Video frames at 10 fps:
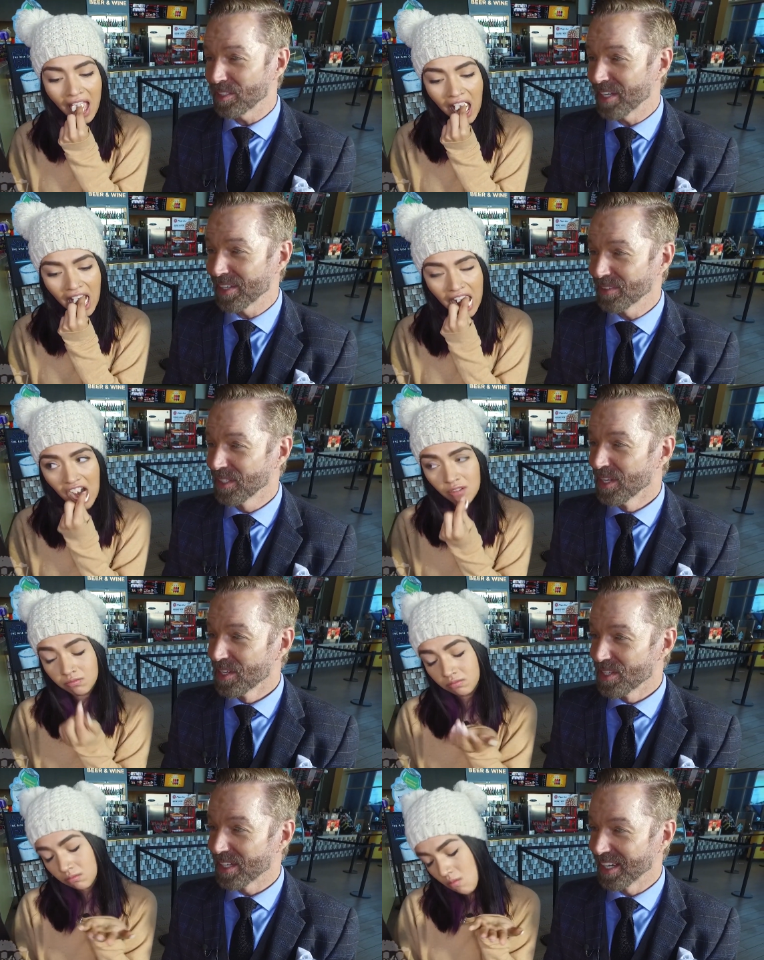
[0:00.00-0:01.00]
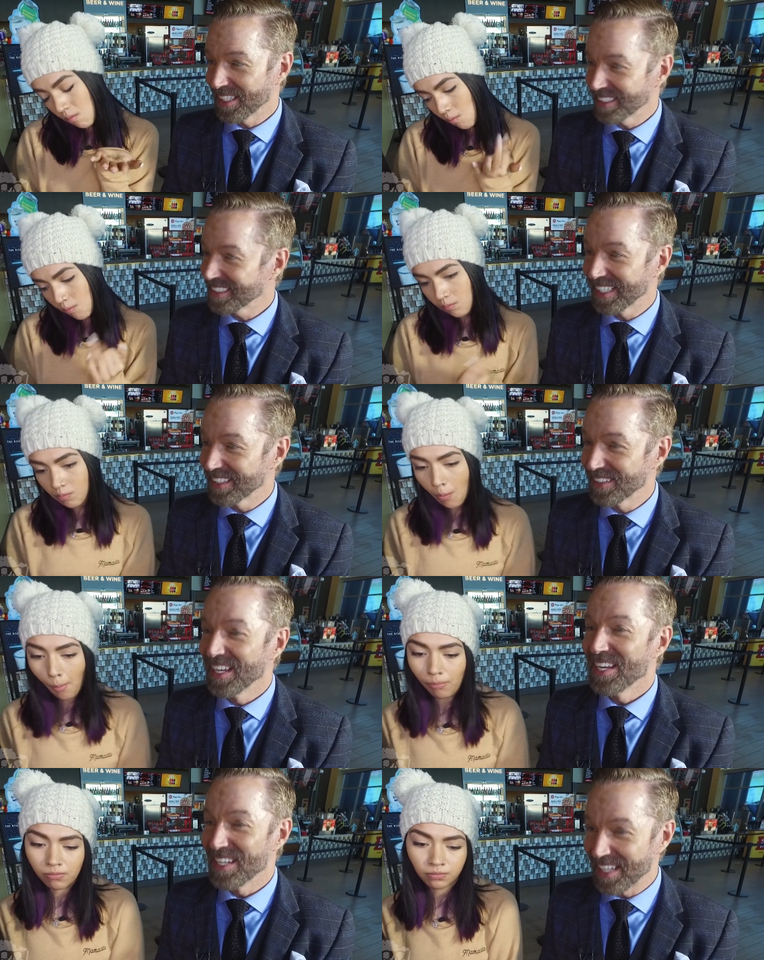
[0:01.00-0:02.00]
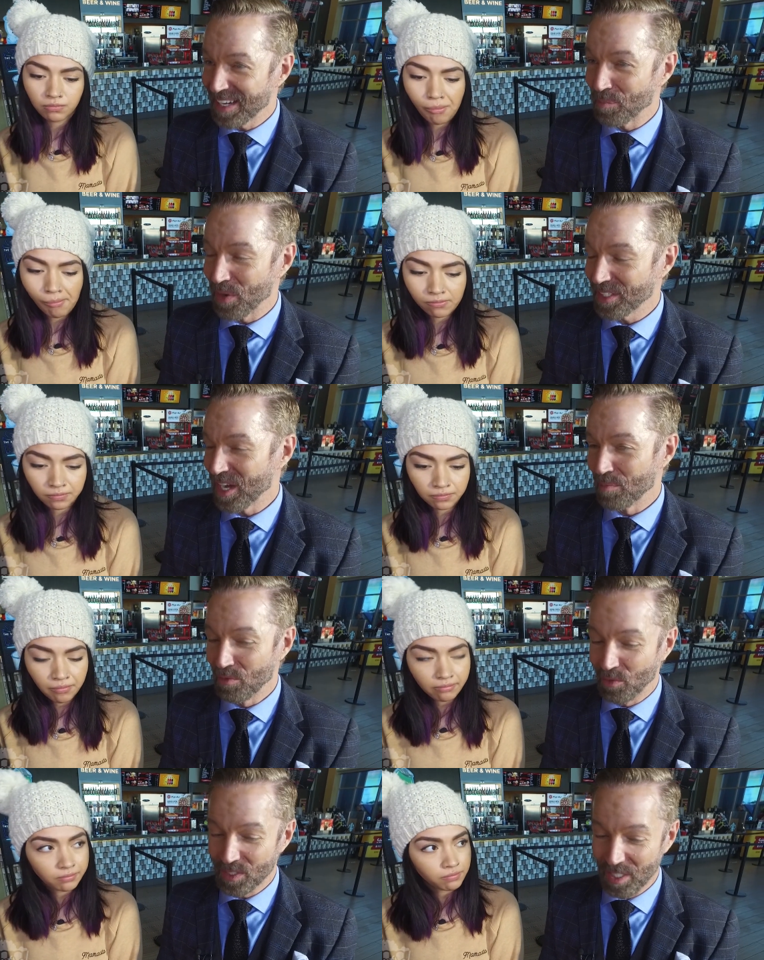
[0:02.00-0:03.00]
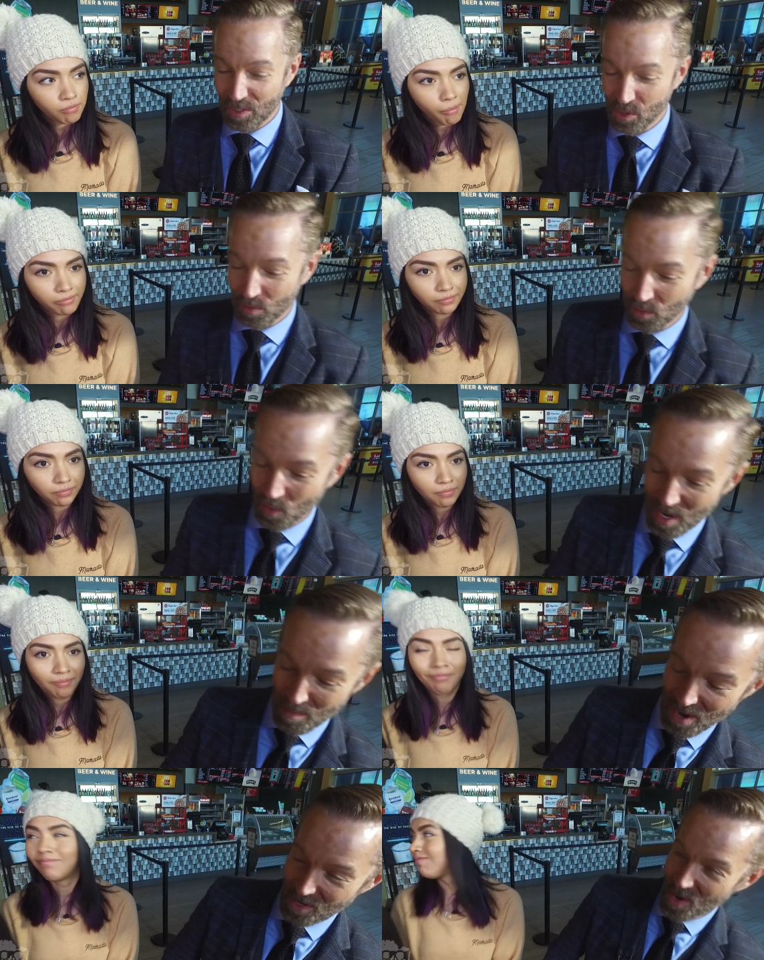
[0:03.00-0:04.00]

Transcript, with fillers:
Speaker 1: get together. You got to get together. You got to break up before Taylor Swift will write about